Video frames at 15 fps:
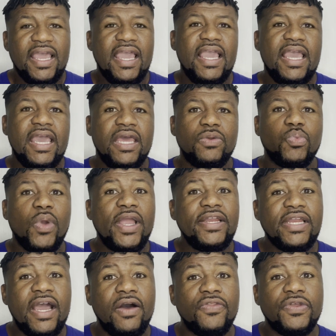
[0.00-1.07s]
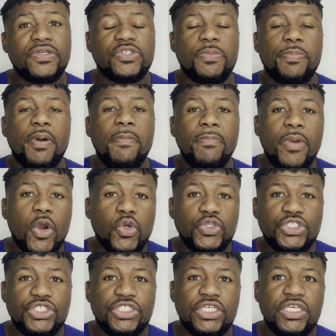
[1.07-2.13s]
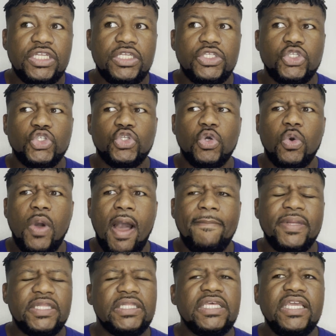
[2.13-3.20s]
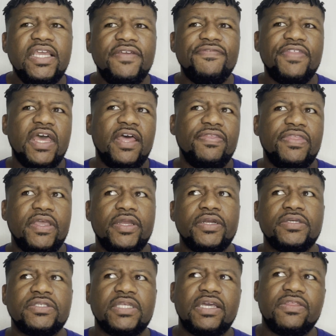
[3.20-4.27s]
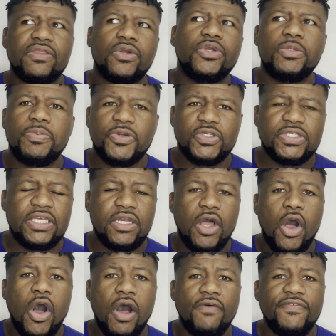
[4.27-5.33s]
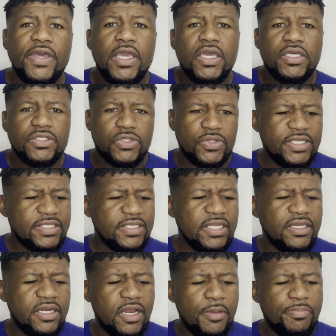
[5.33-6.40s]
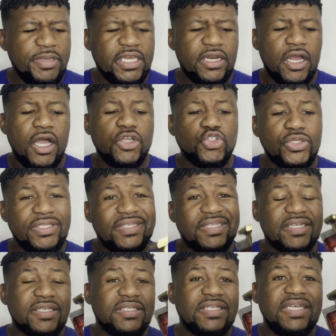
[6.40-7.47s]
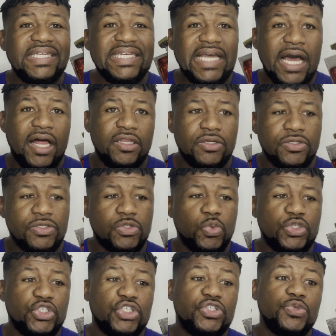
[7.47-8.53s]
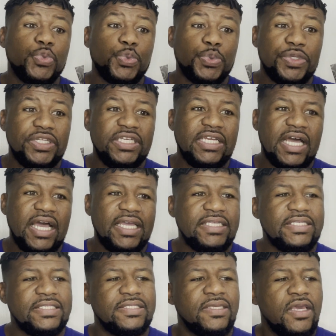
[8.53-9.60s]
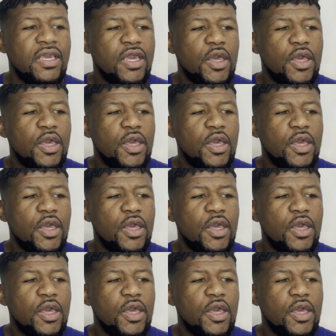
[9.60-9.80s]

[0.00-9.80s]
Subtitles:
And right now there's a promotion, so I believe that there's like 30% off. So this ended up being $116, which is really nice.